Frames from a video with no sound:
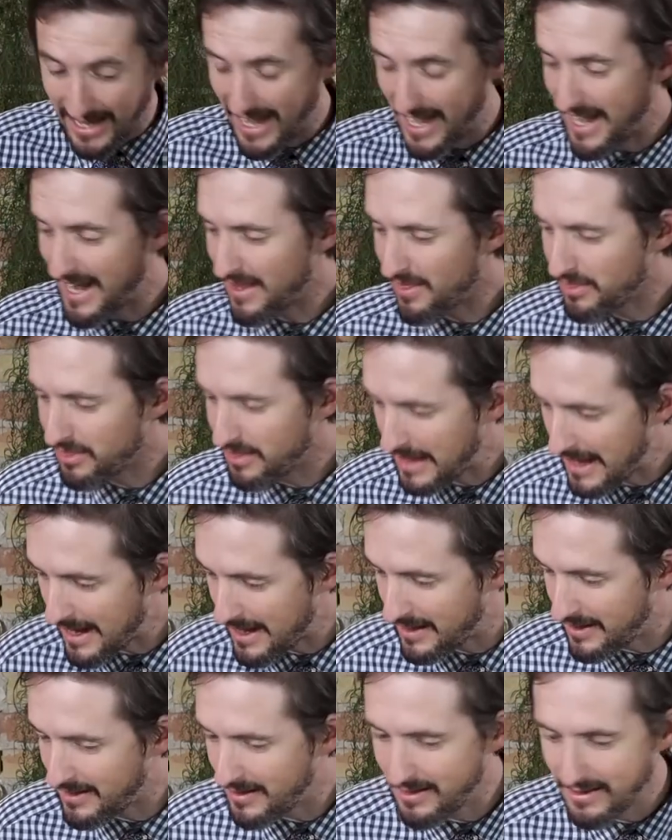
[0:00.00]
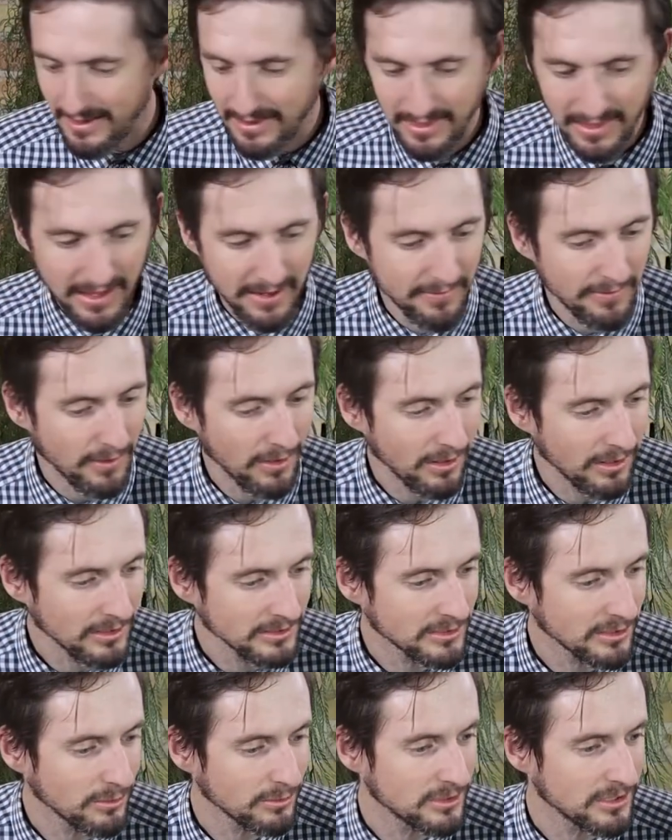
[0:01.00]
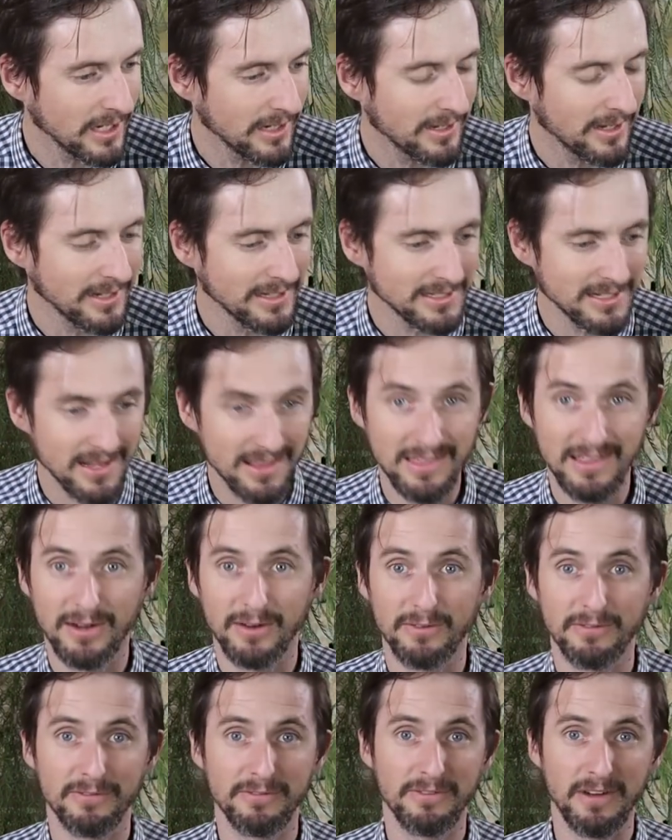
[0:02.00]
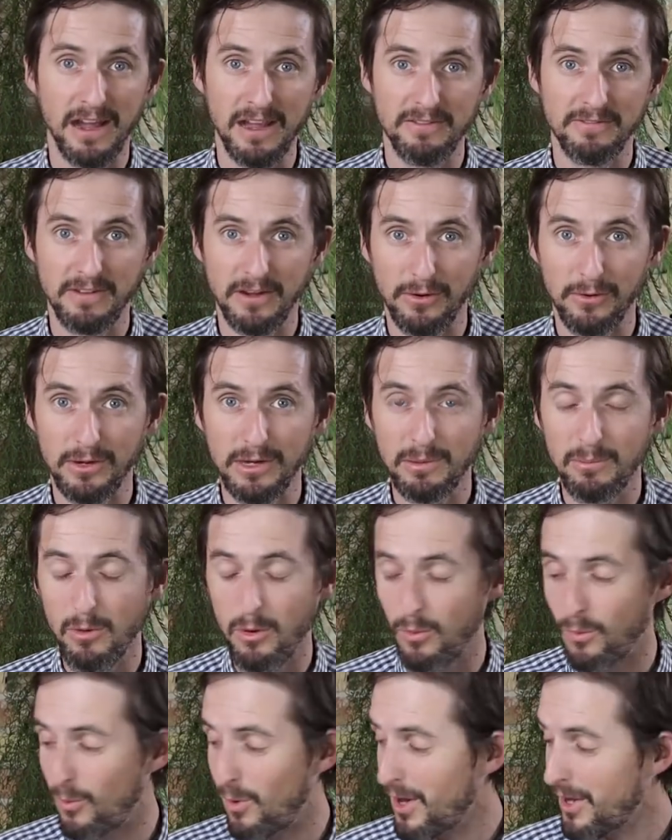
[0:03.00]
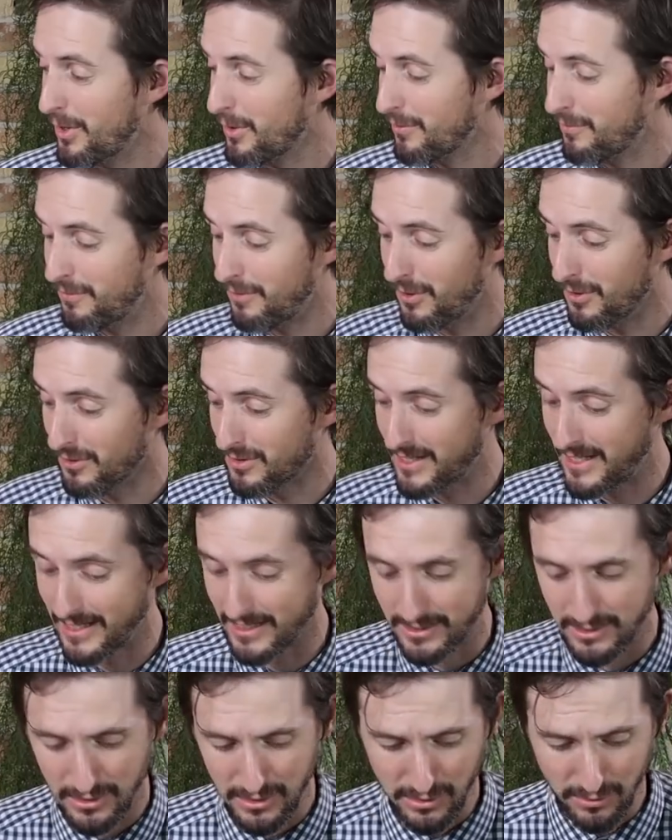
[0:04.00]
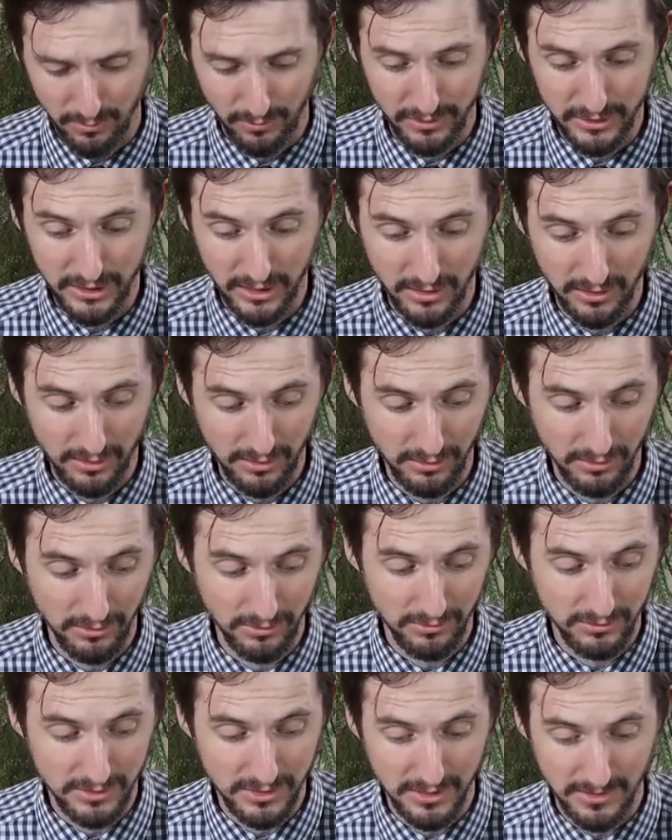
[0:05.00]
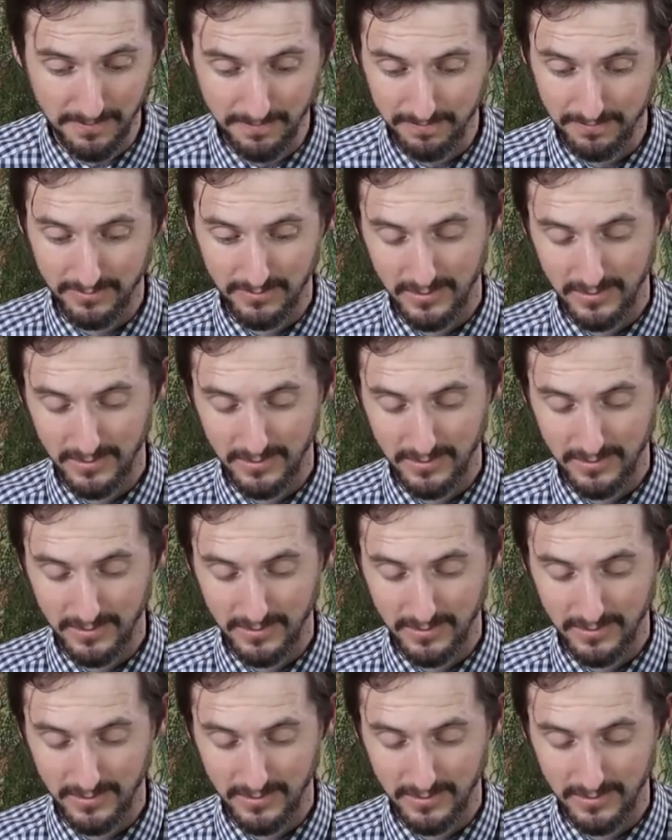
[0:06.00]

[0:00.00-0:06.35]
And then they've also sent us their vivarium waterfall kit, which includes,